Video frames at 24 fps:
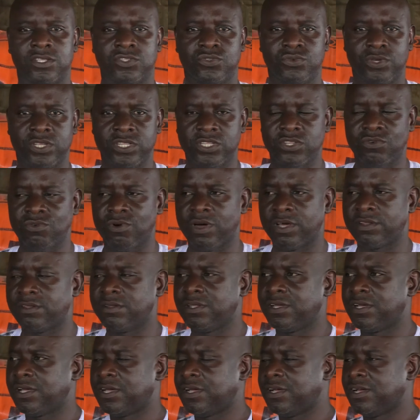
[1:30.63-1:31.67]

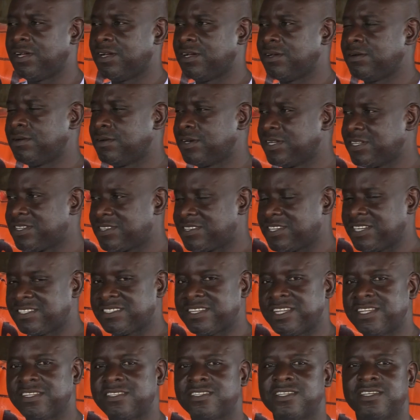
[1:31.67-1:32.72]
21
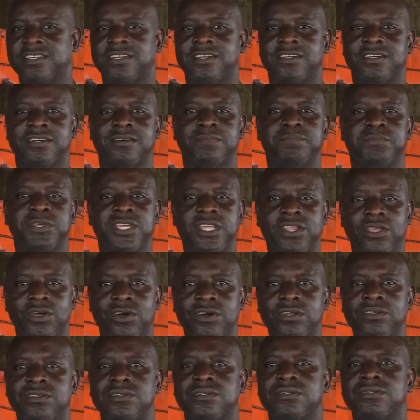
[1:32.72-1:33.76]
restricted
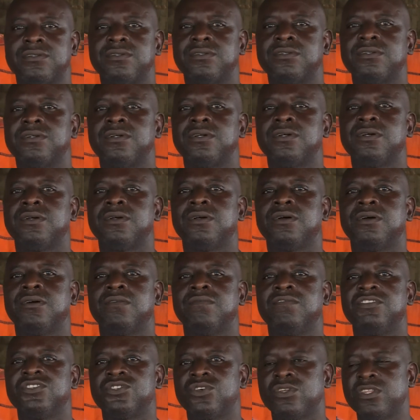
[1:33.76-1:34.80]
period,
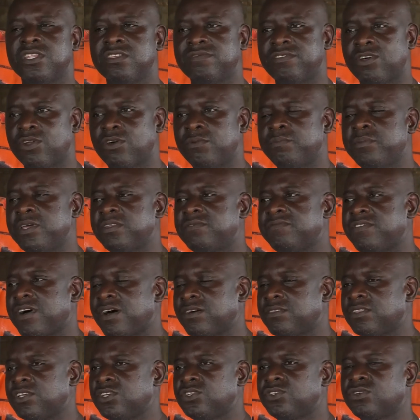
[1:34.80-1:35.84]
Bison Development
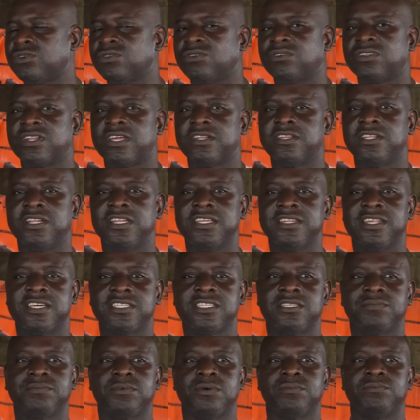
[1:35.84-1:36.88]
Foundation, under the
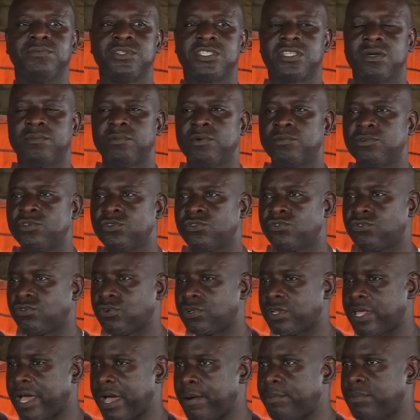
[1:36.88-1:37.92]
leadership of Mr. Mamoru
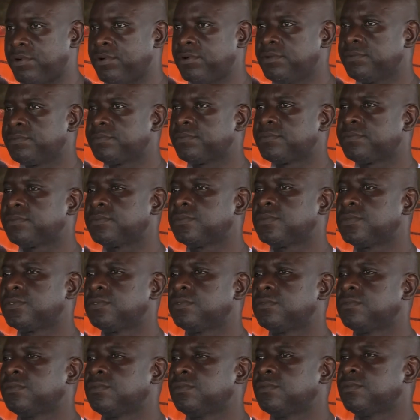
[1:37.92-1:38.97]
Trodabo,
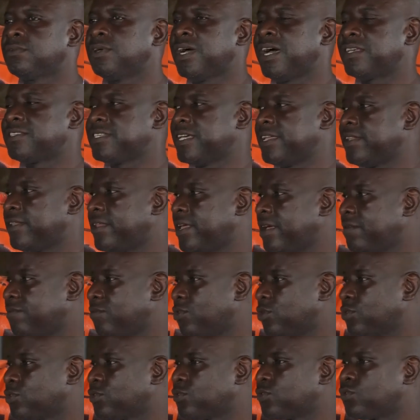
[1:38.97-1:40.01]
has
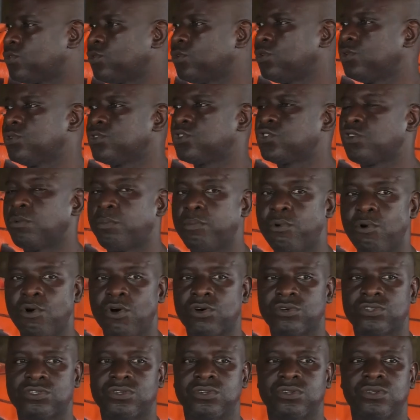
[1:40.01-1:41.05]
endeavored to
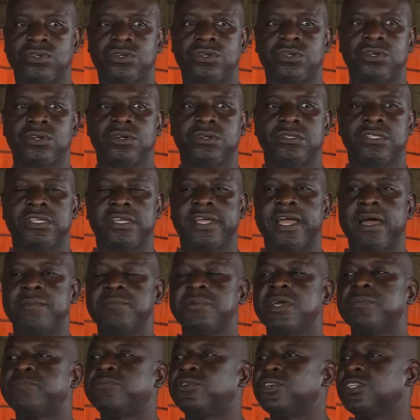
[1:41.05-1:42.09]
support the
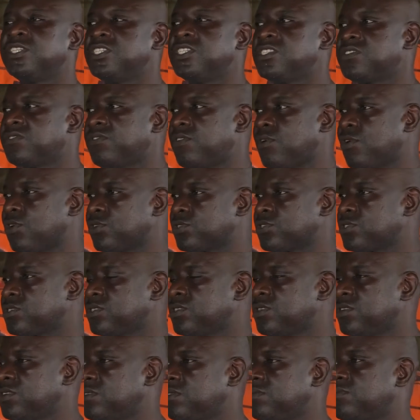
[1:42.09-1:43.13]
Gambia Police Force
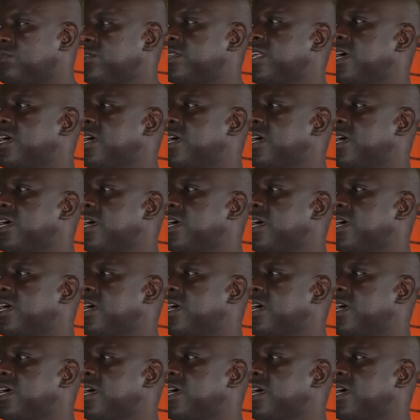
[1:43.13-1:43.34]
for